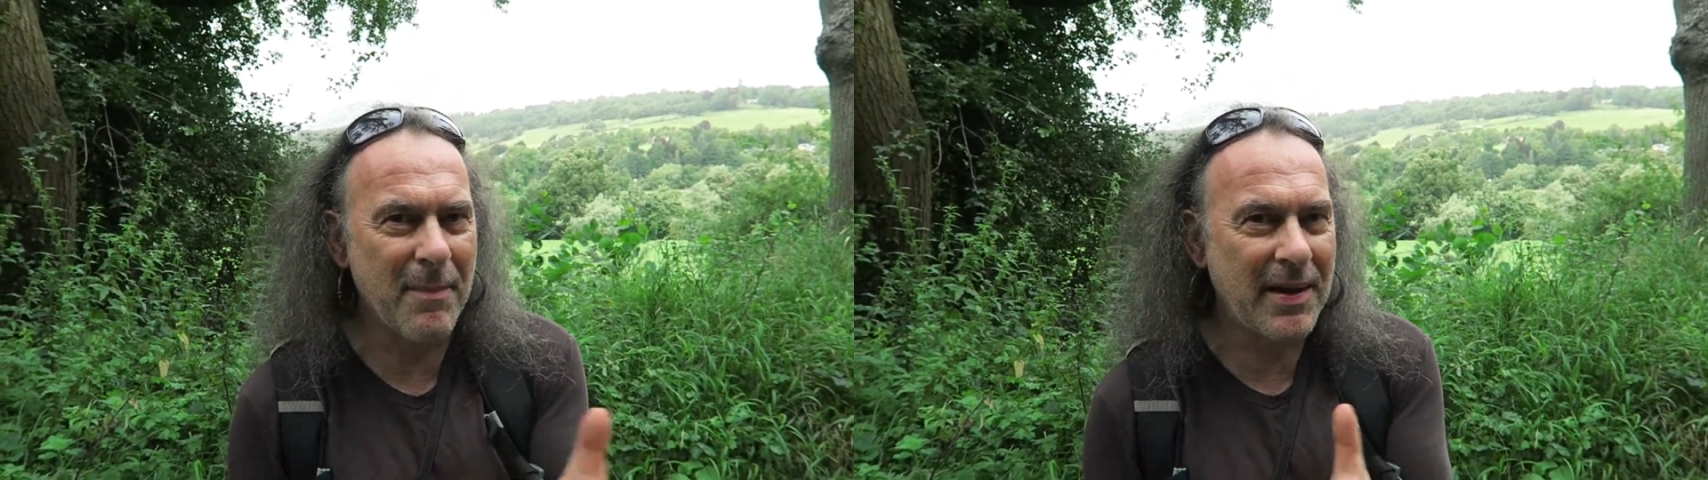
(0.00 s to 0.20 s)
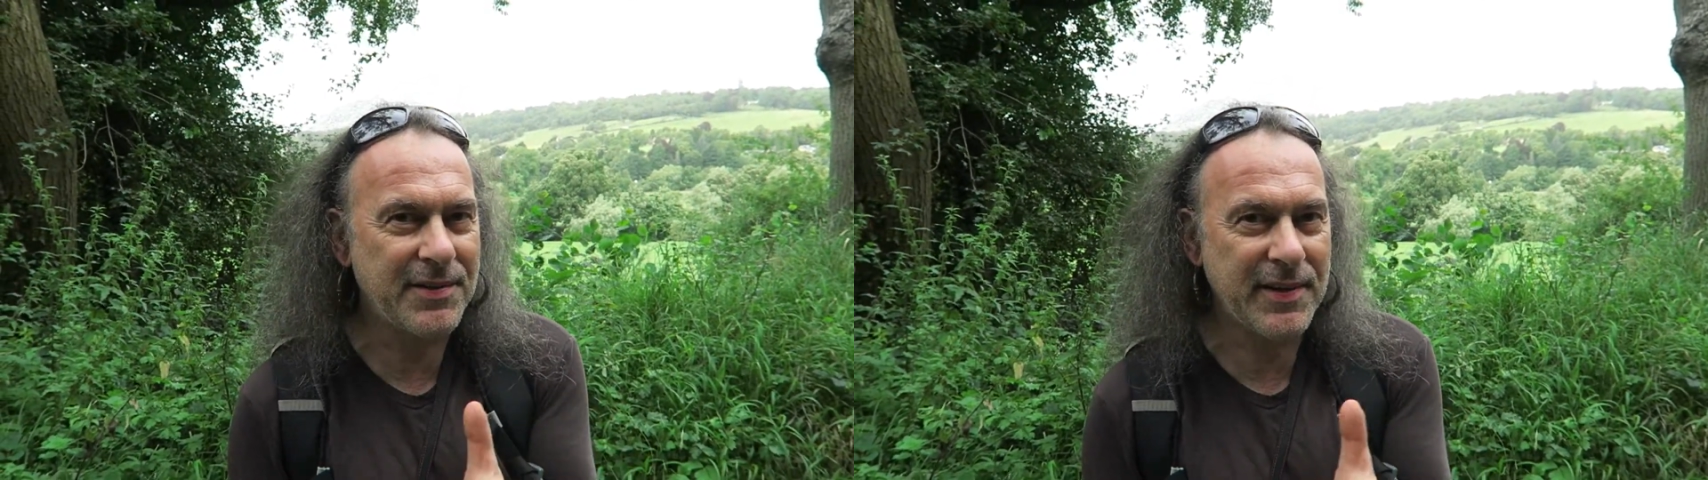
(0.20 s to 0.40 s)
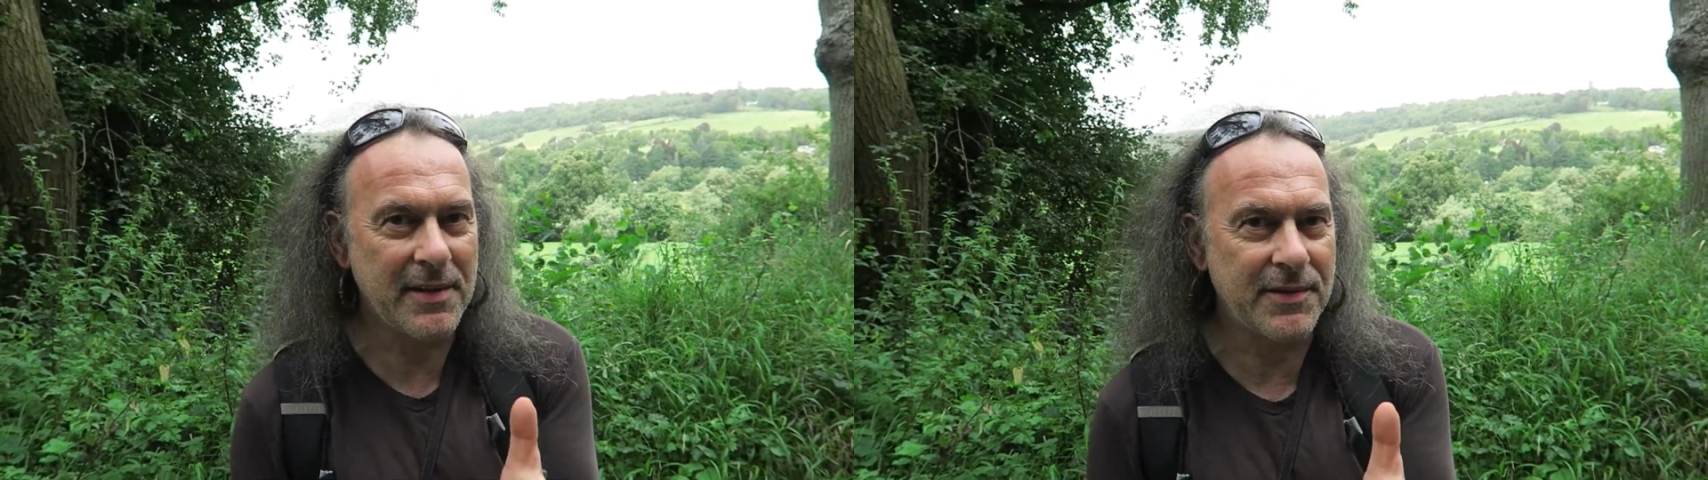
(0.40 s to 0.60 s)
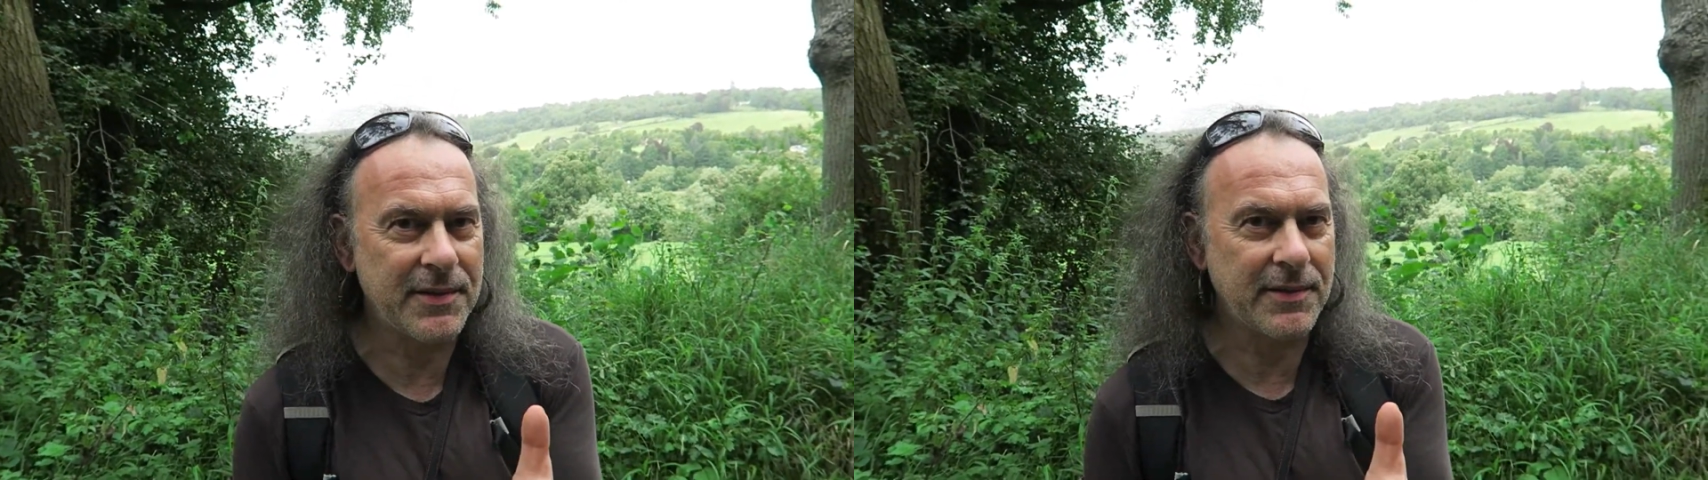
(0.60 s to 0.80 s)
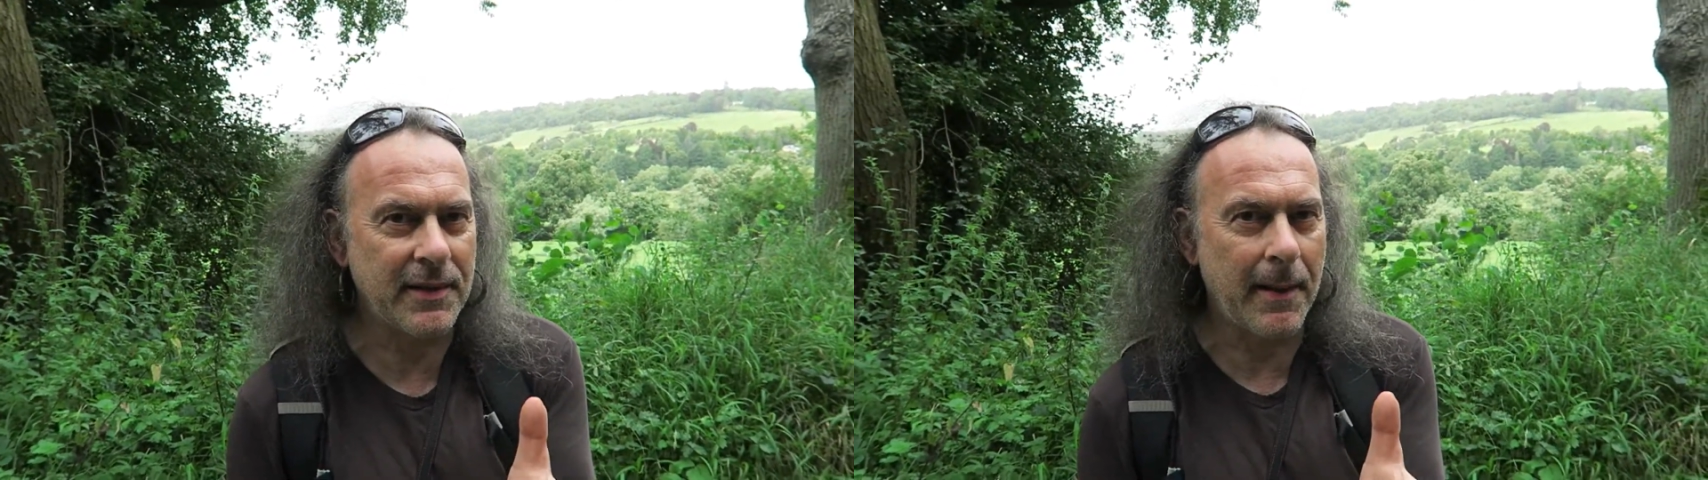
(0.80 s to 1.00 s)
It makes
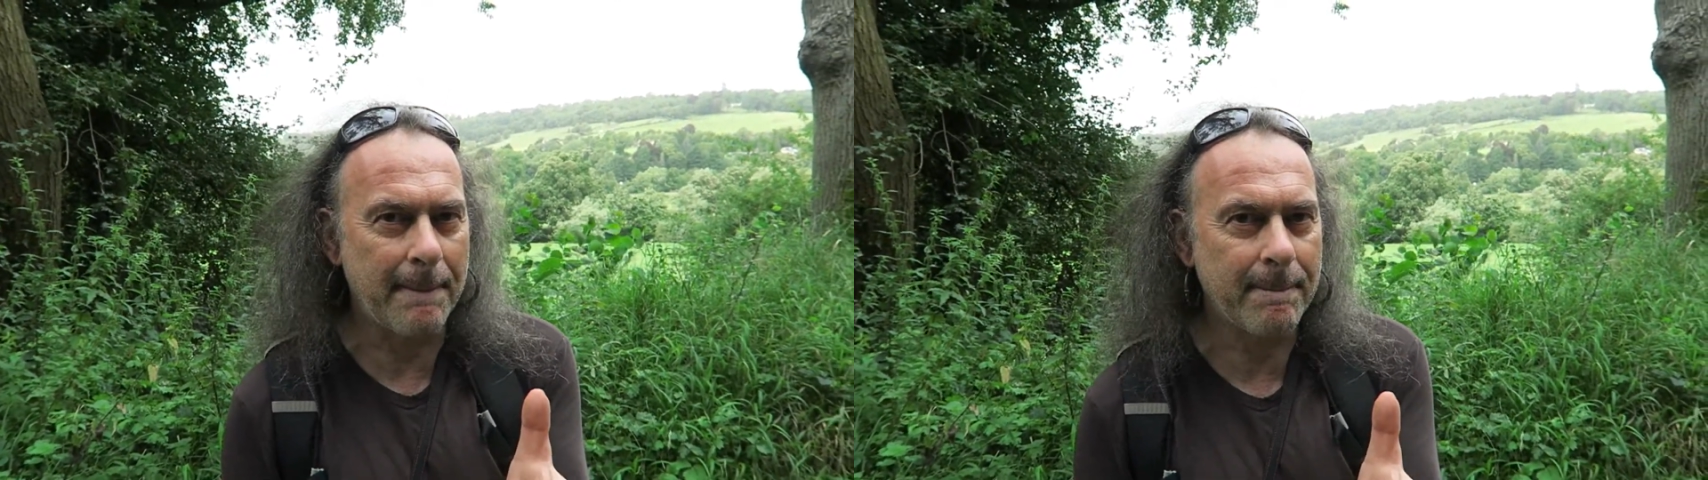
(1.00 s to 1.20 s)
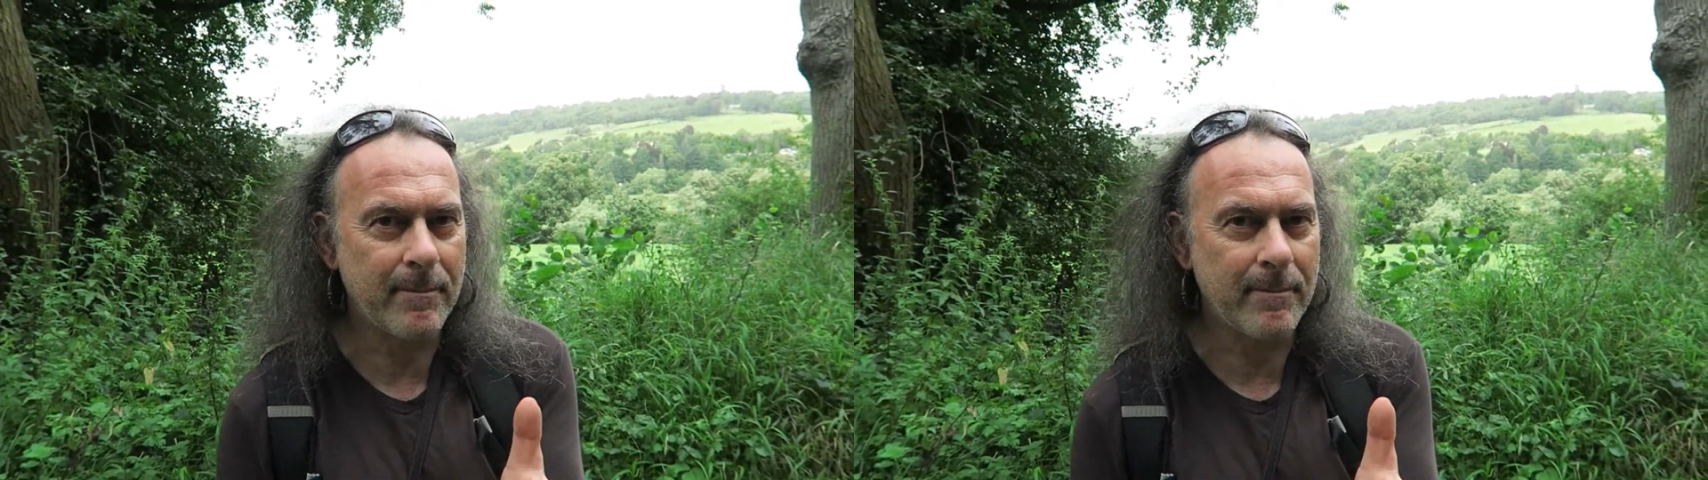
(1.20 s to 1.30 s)
sense, doesn't it?